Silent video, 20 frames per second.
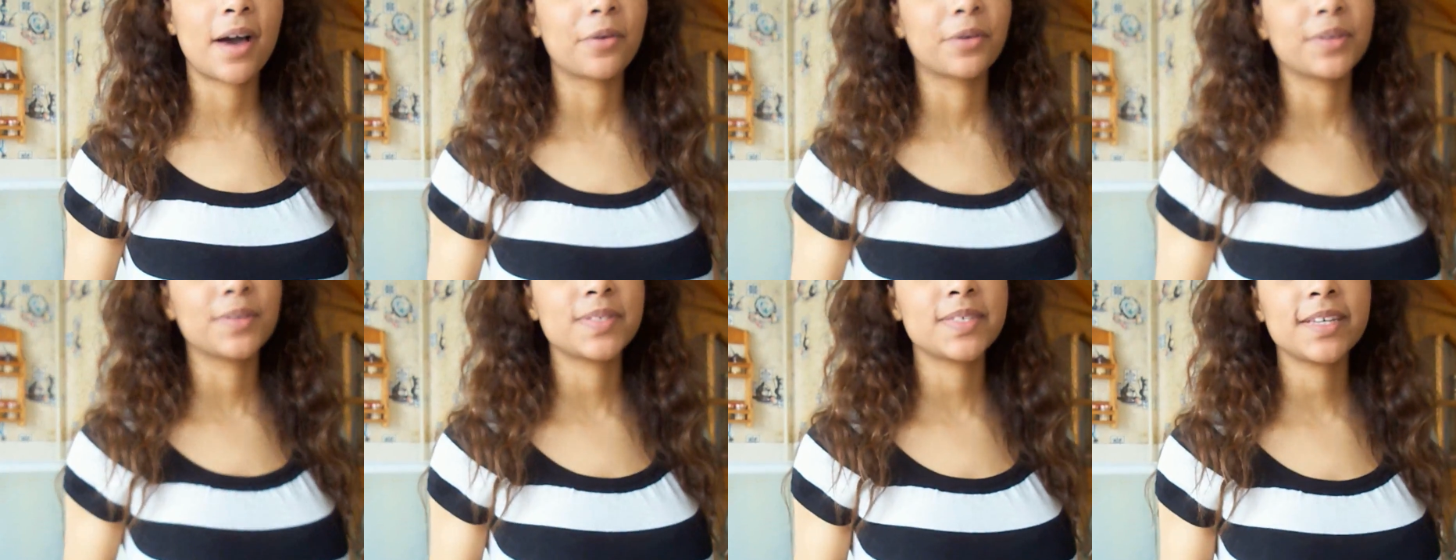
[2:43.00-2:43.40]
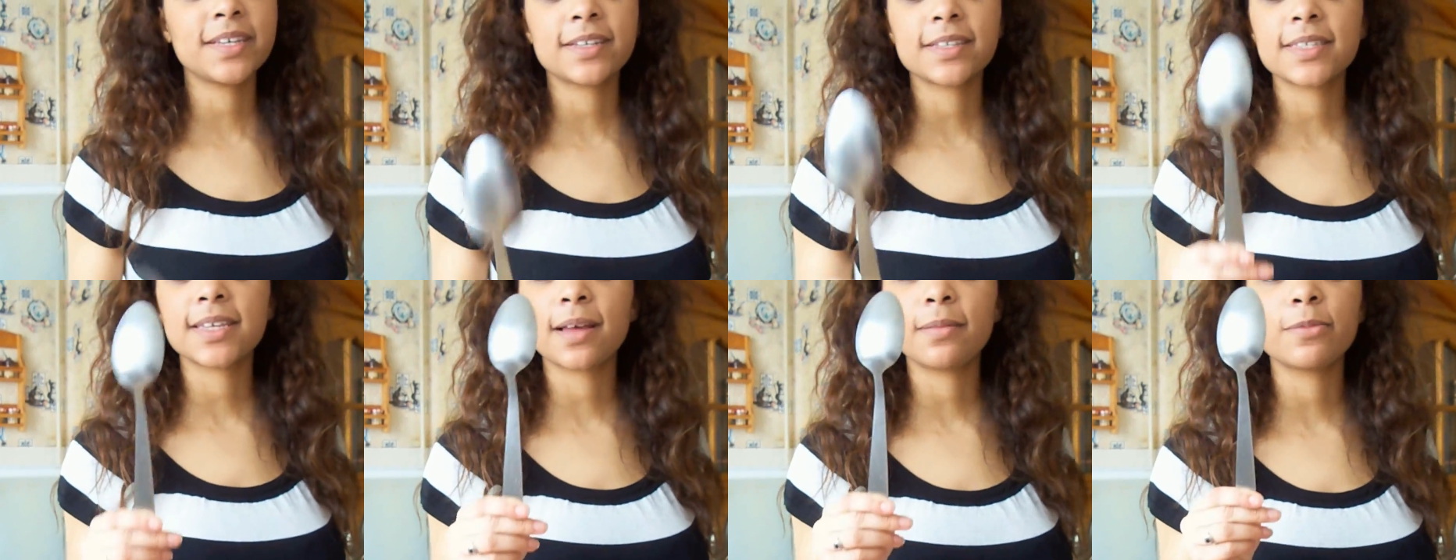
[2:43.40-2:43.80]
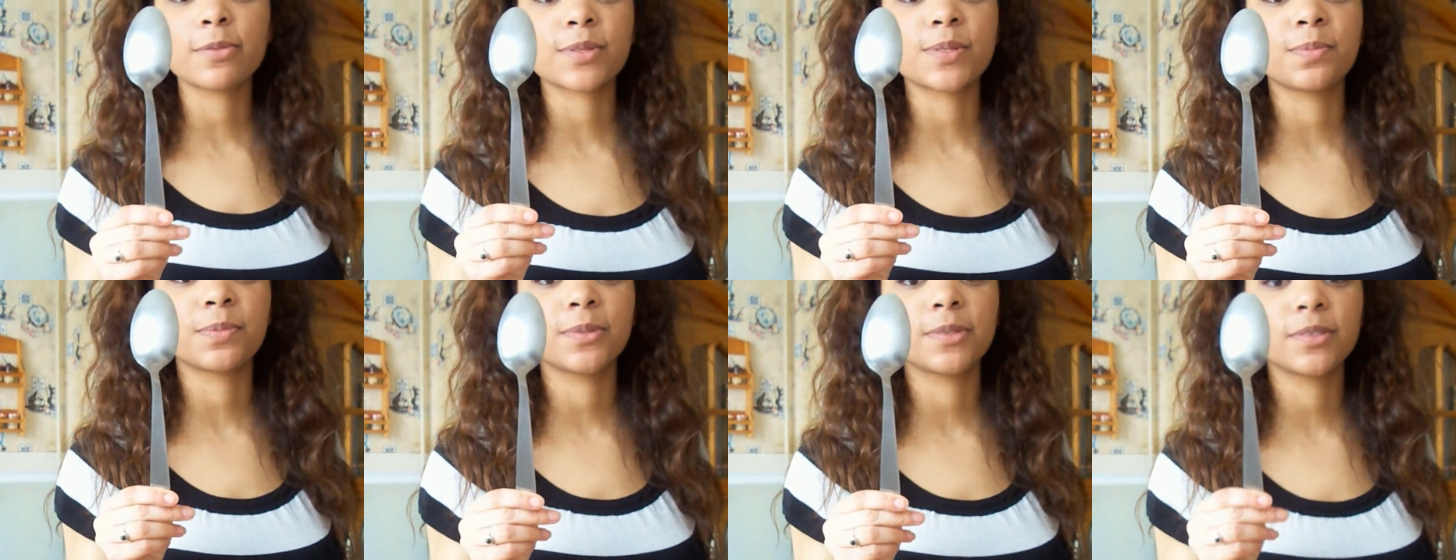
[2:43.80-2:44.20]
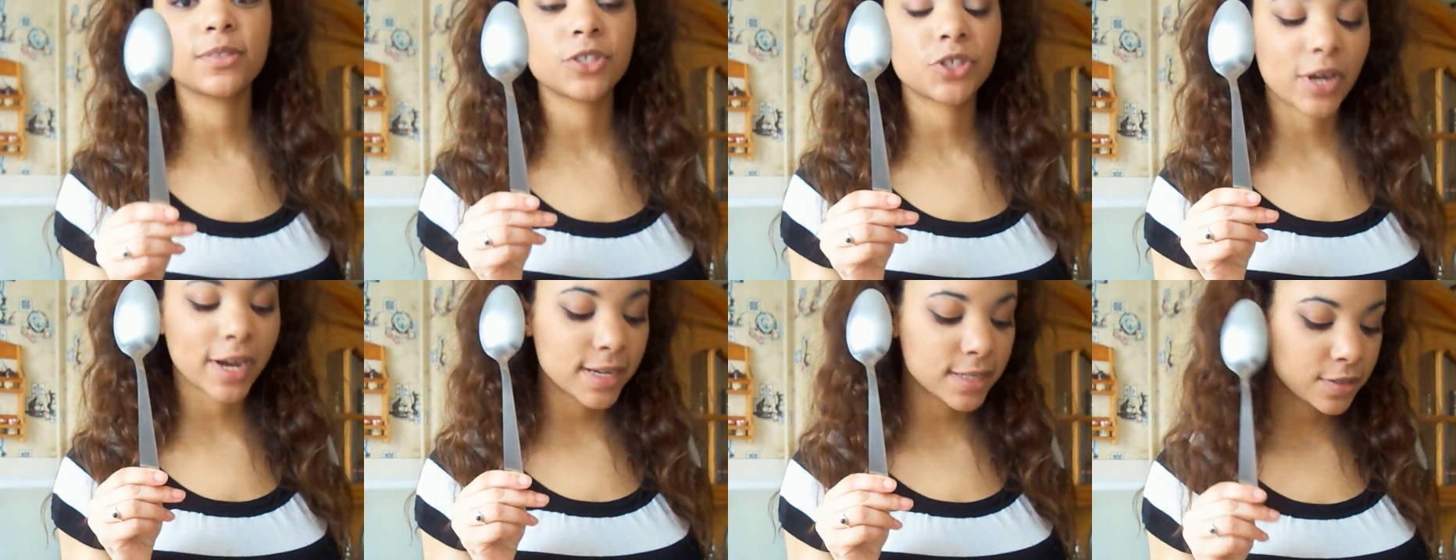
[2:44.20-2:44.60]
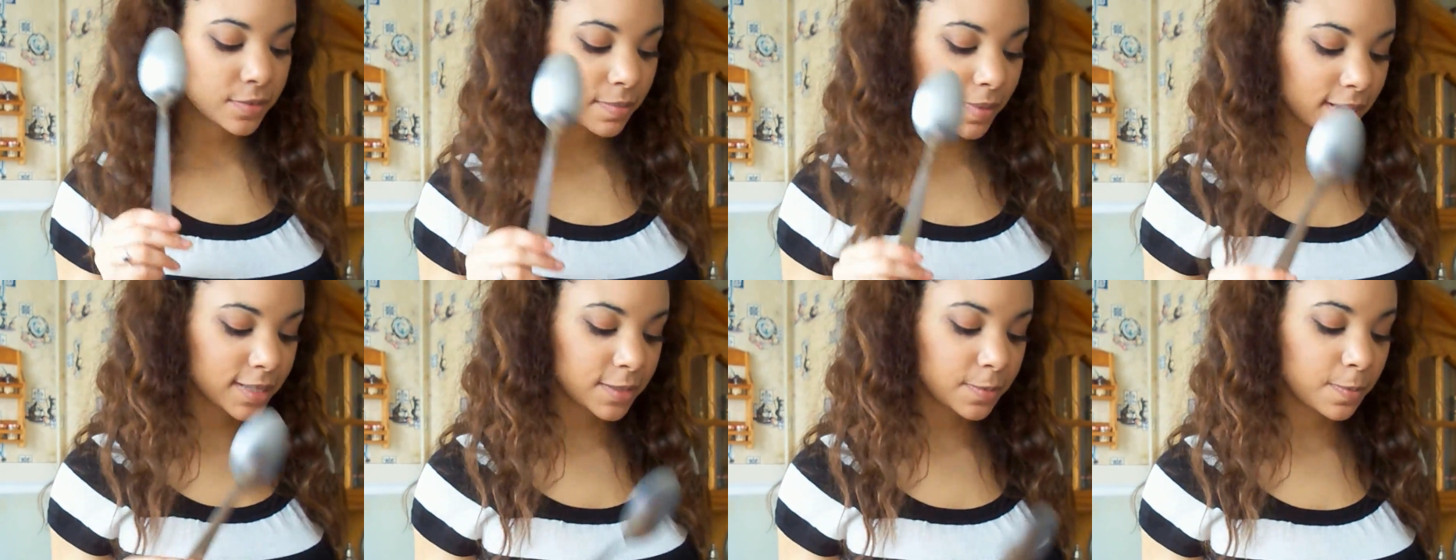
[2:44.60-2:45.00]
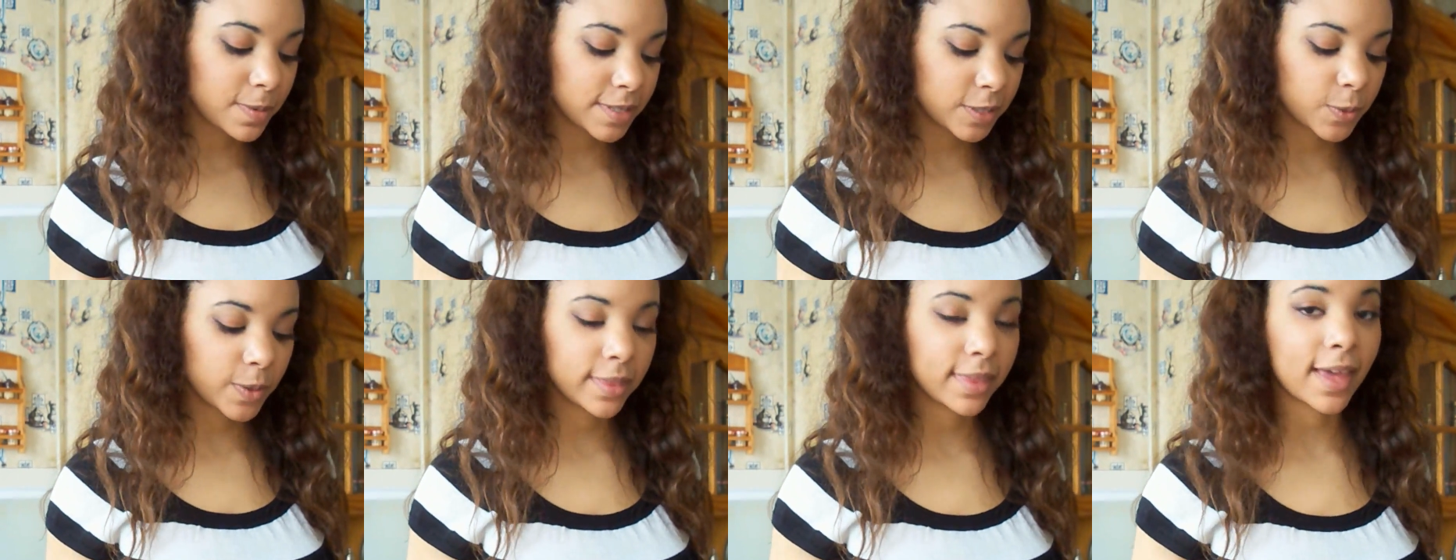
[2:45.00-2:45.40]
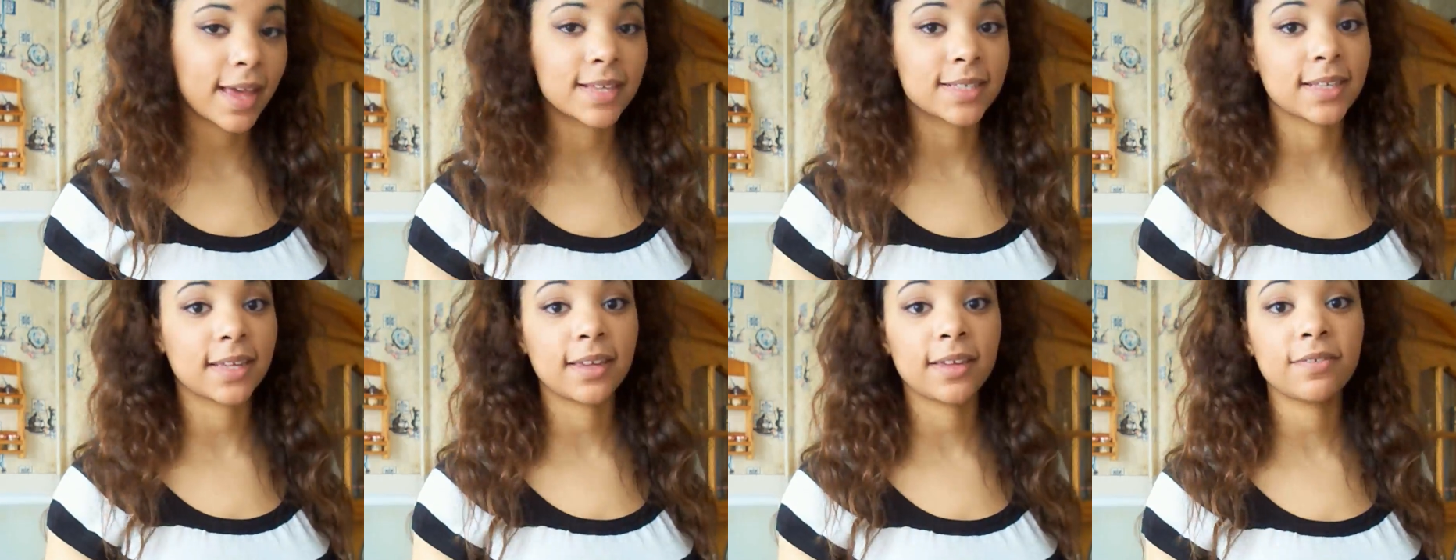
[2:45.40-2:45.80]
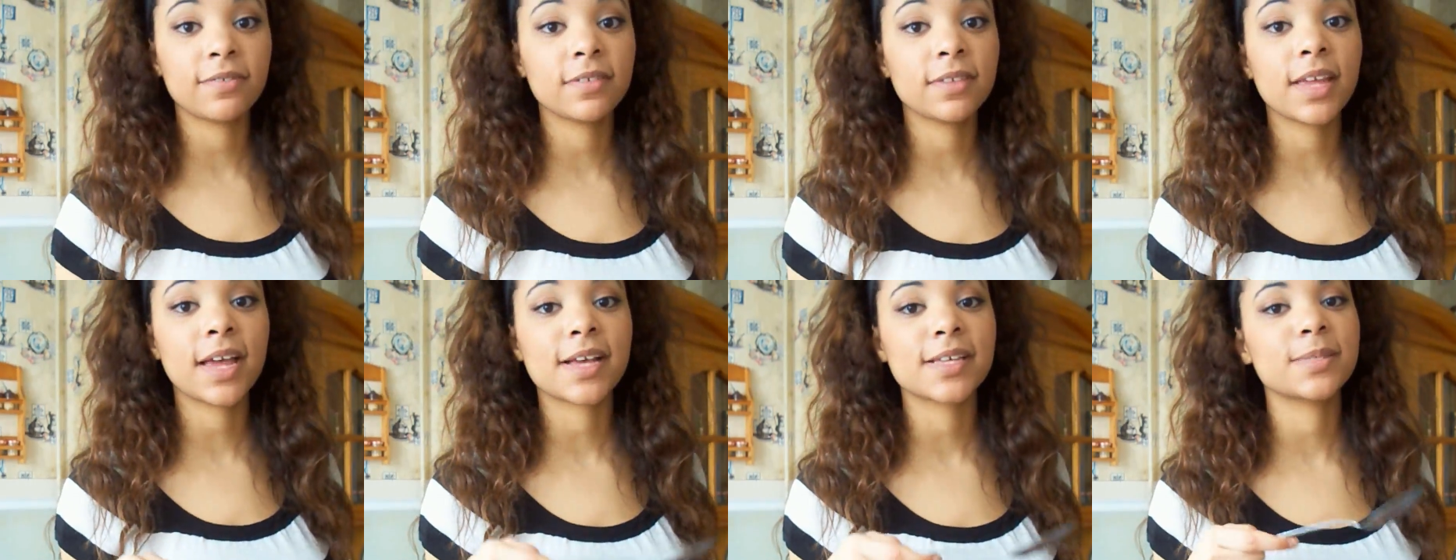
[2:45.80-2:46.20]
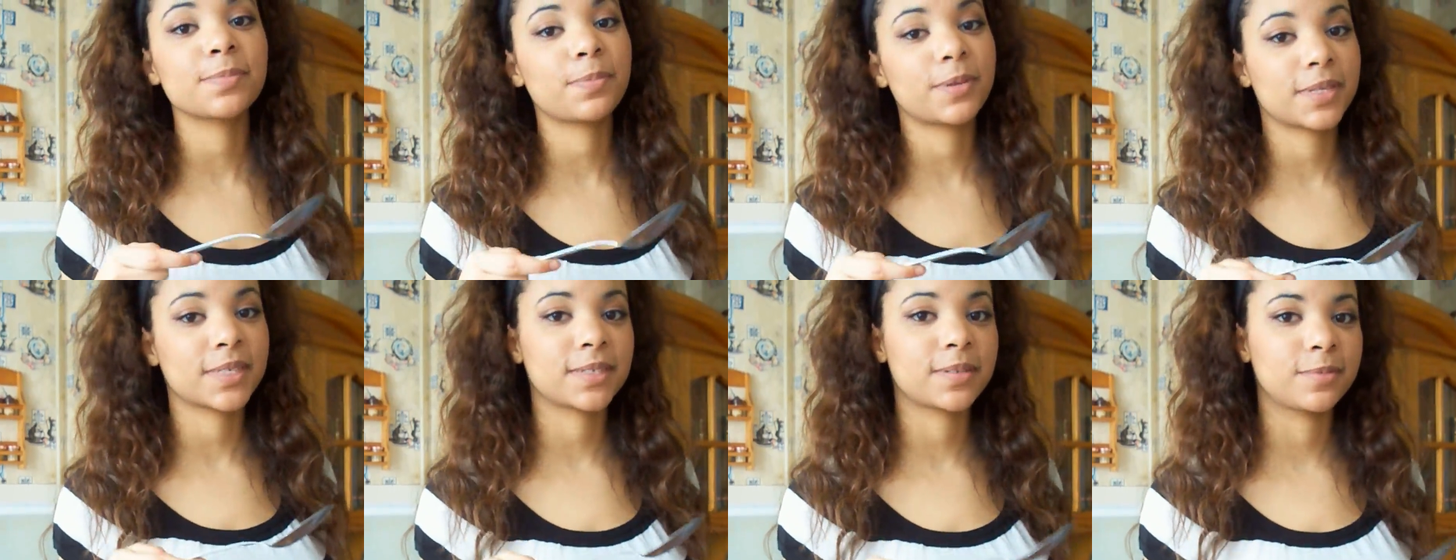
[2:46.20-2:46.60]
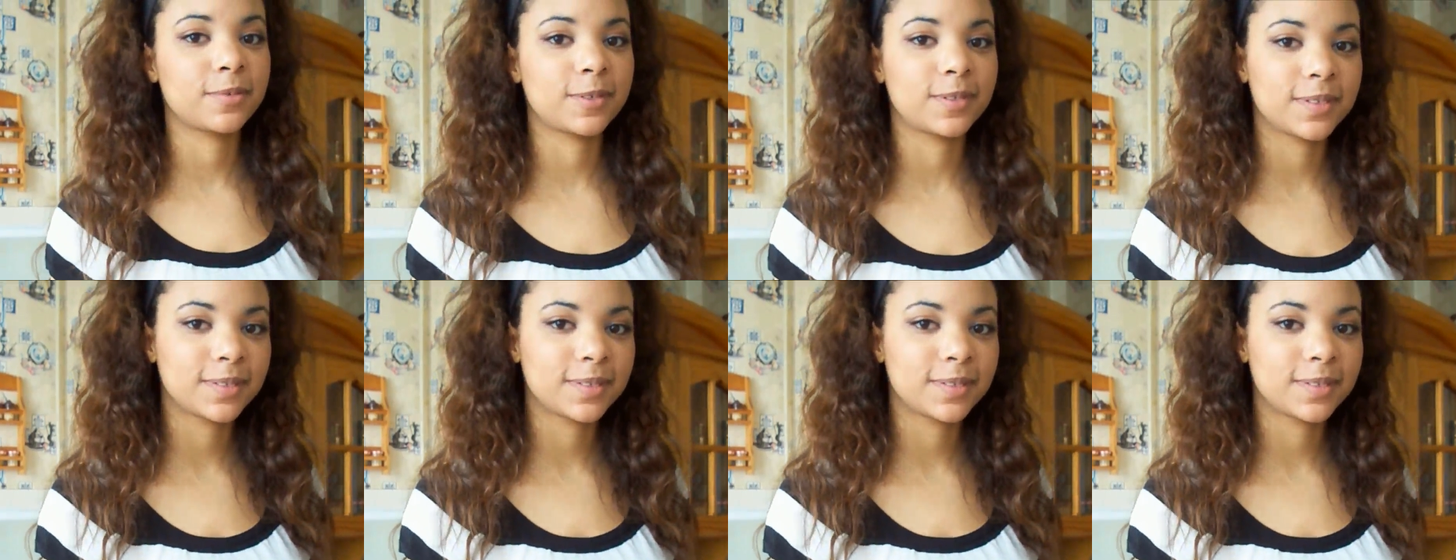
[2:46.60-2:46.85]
using a tablespoon, try to make the biscuit as even as possible.